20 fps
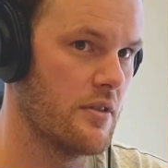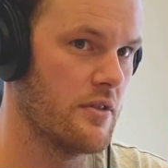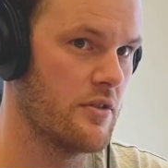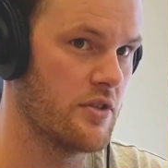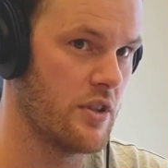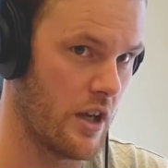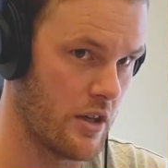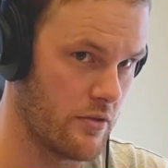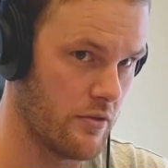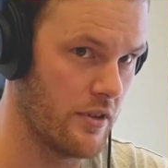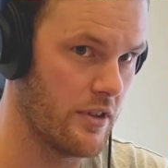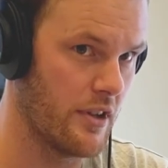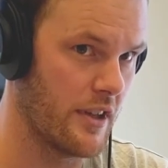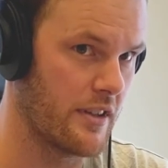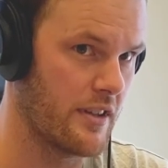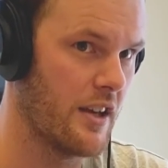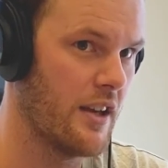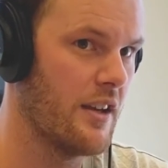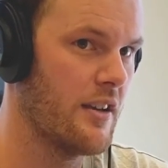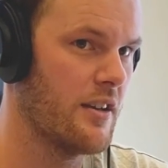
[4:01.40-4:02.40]
generally.
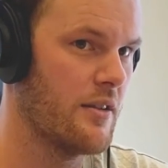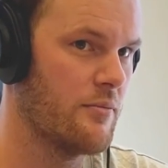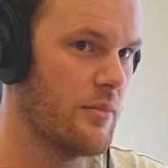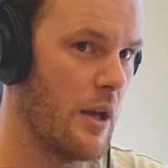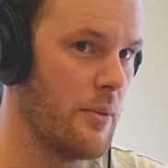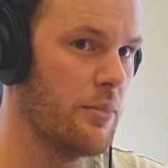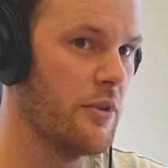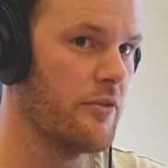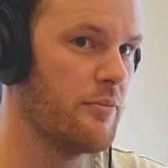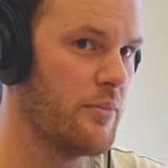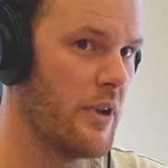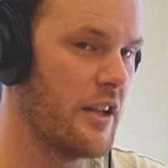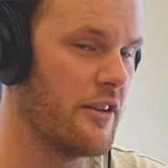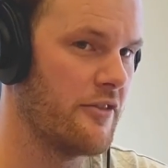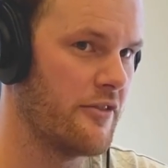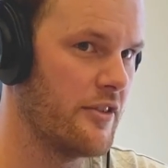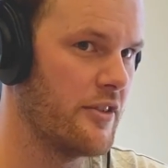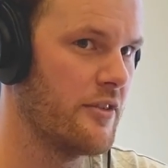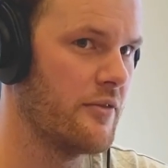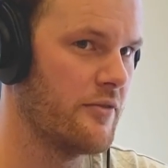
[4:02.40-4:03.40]
Like people have
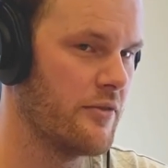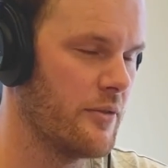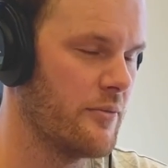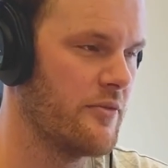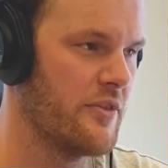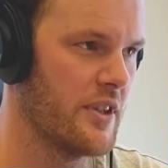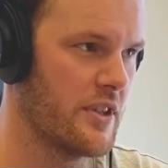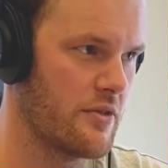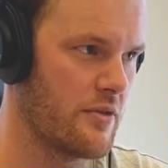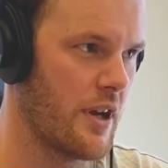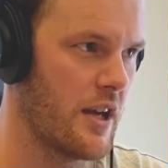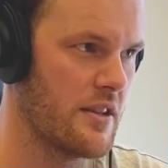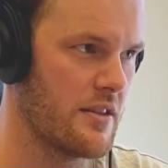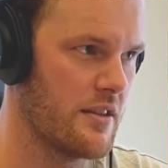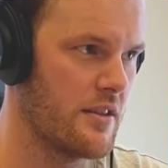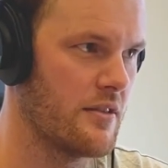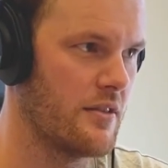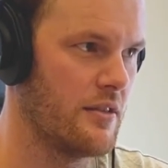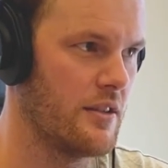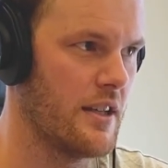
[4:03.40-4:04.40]
benefited from fixed rates
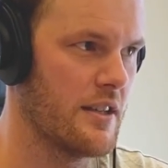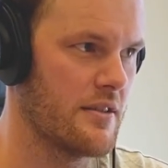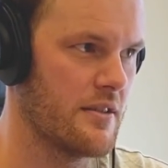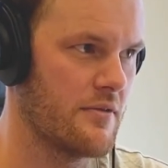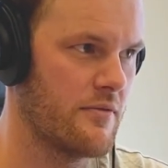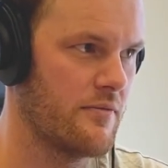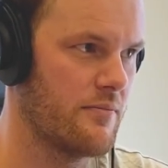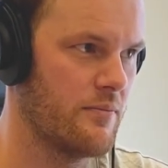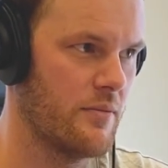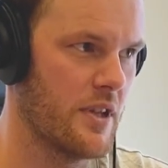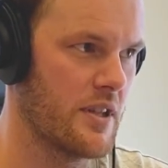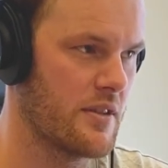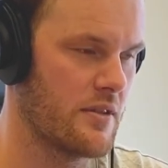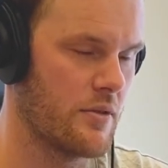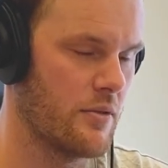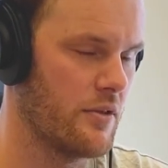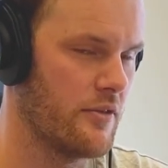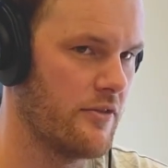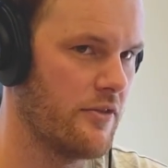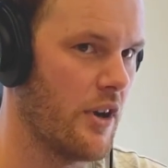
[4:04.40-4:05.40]
in the last, let's
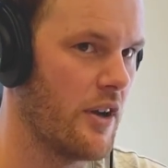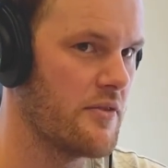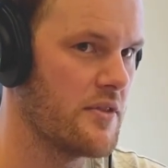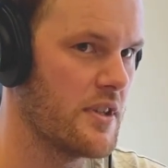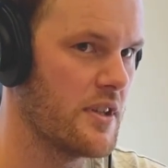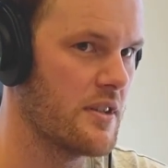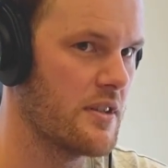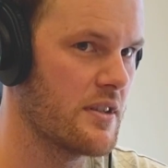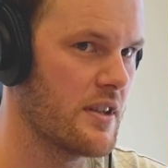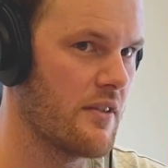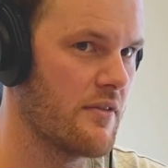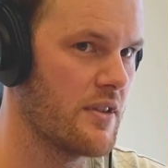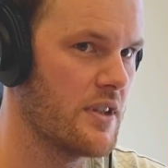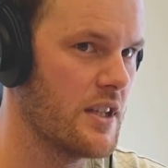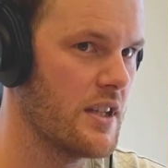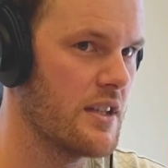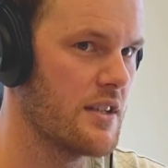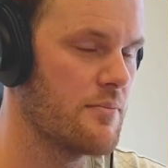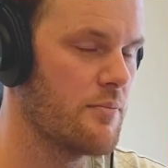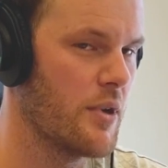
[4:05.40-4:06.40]
call it 5, 6, 7
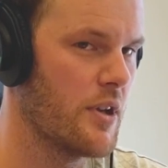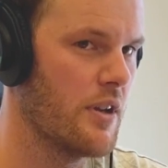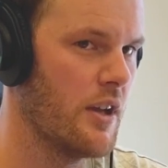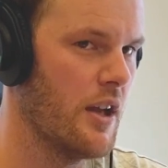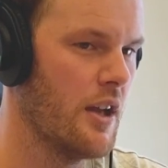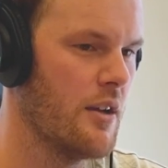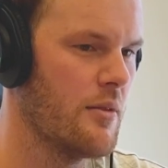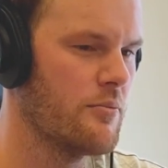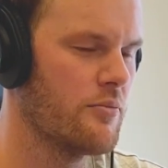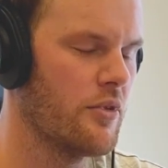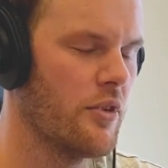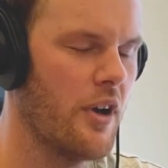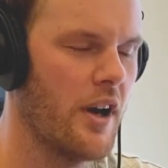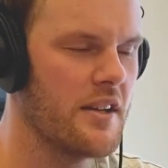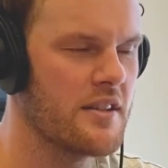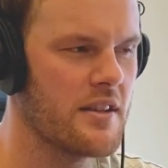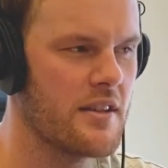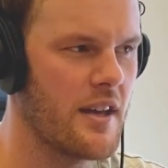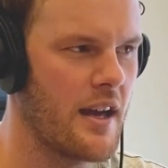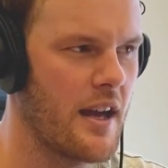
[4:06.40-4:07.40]
years, but
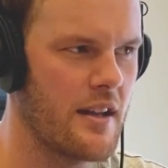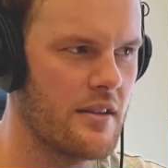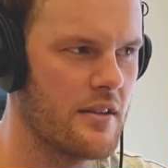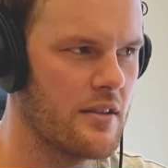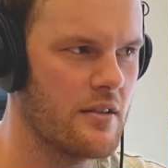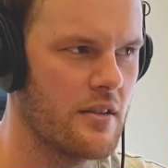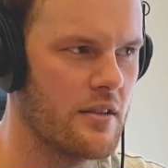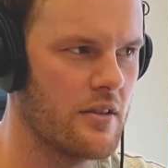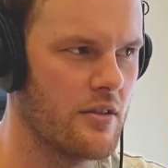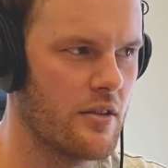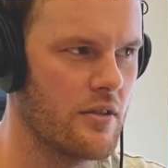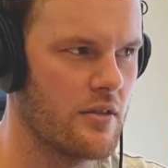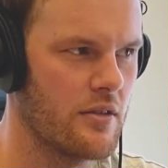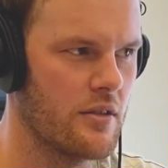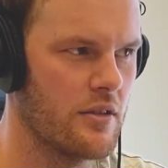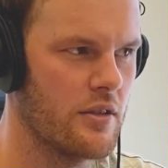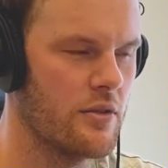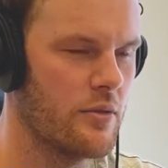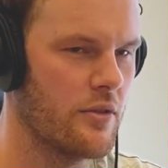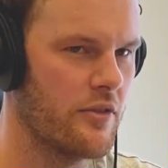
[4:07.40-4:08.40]
prior to that, you know,
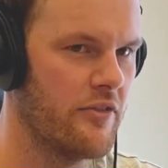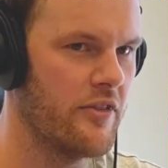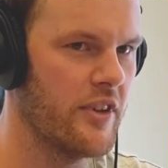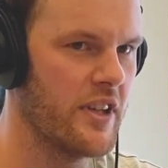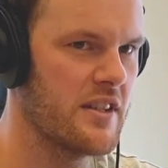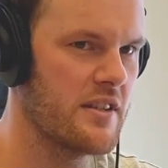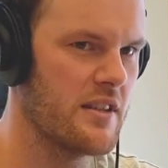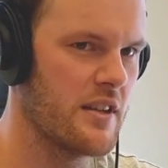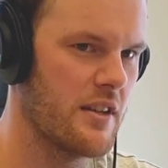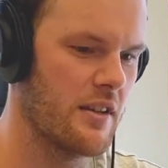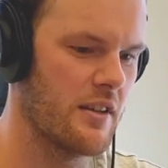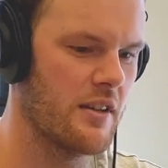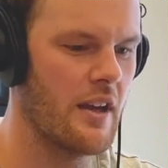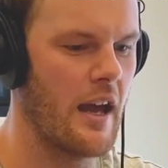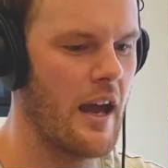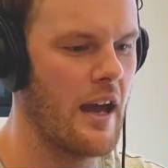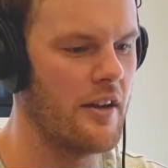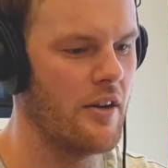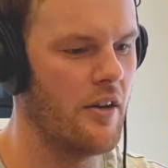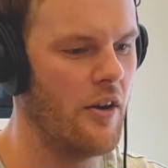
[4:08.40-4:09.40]
you were fixing
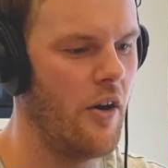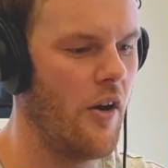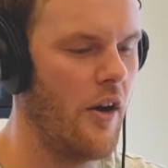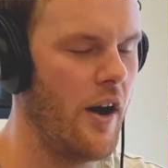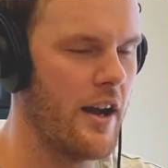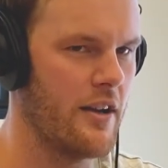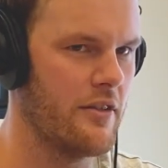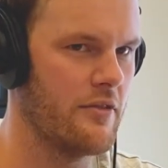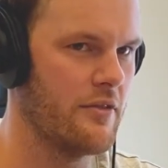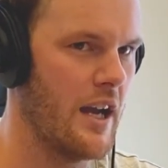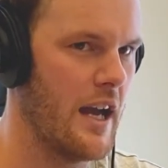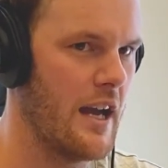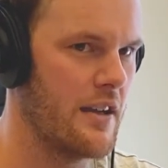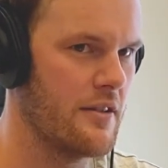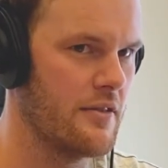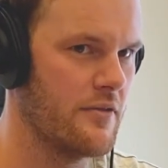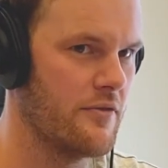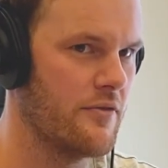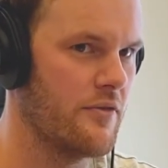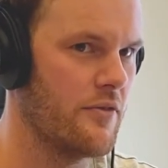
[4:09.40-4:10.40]
at a higher rate
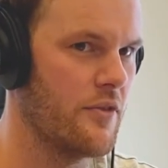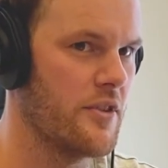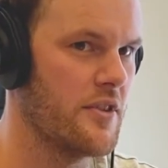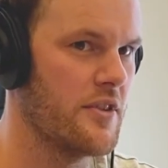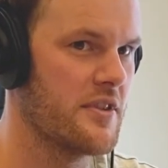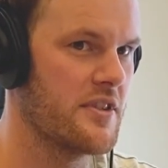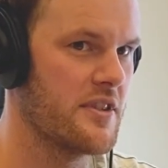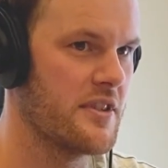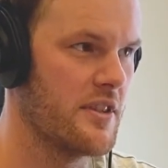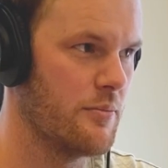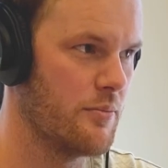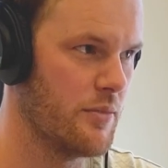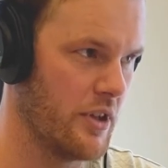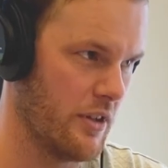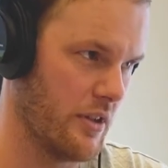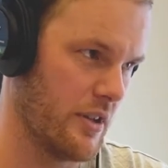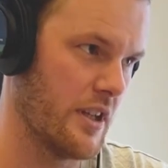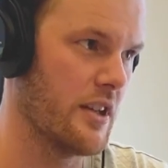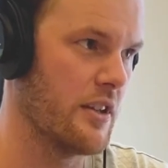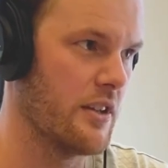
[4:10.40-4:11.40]
for the
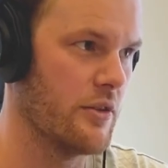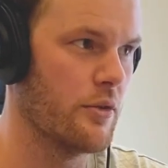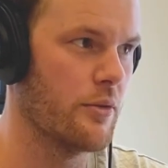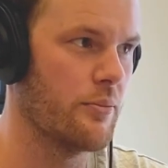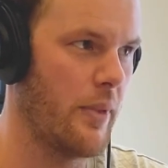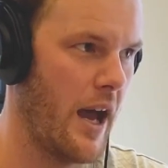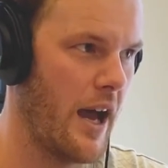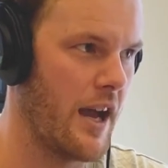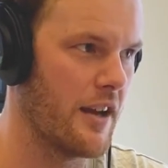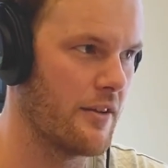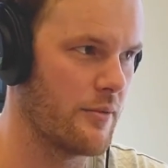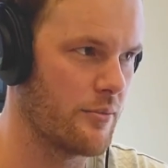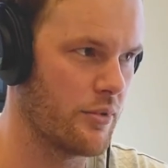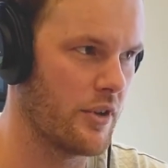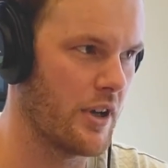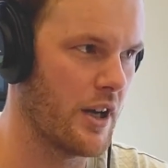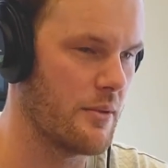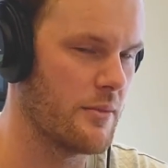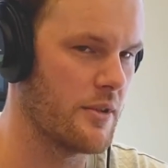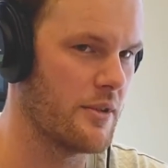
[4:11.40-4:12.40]
stability. You were paying a
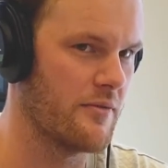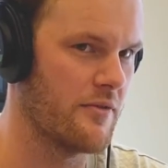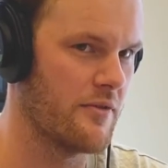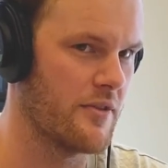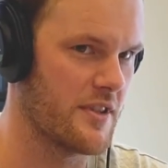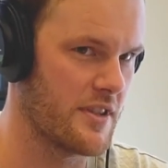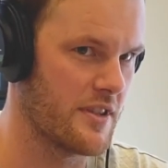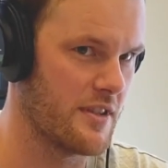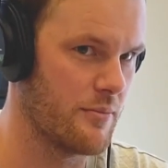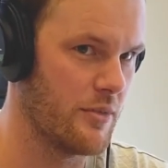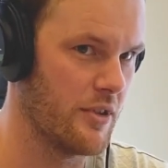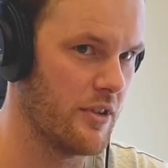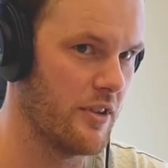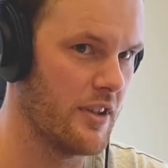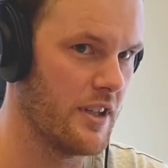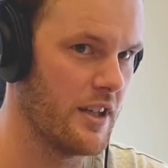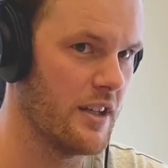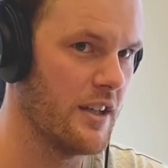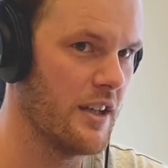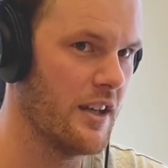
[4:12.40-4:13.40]
premium for
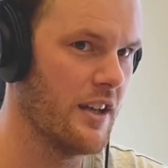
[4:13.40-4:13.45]
stability.